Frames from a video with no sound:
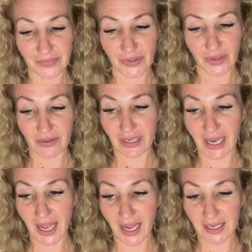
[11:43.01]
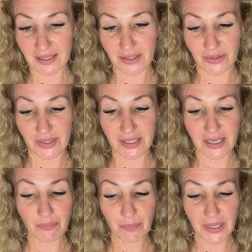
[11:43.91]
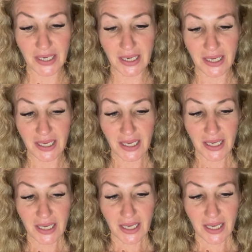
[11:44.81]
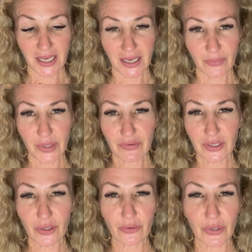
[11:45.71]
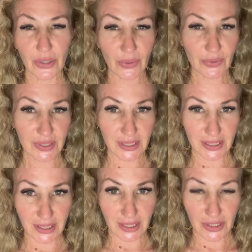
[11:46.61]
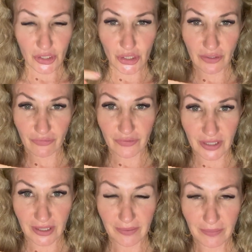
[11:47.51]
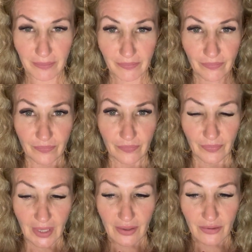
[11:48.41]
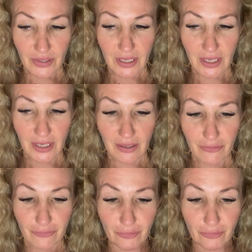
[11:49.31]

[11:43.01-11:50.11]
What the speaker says: You are relaxed. You simply, with curiosity, shifting the